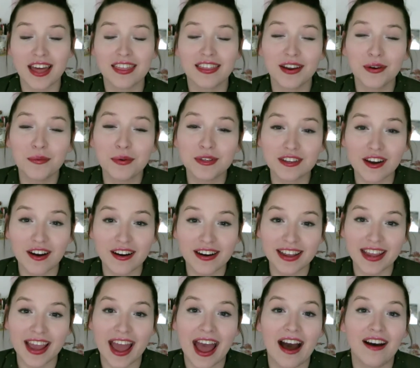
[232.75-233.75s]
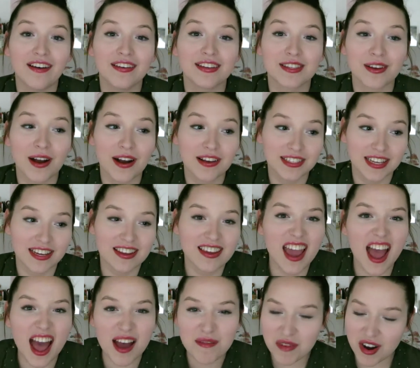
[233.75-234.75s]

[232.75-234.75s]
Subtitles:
I thought it was already out, so I was like, yeah,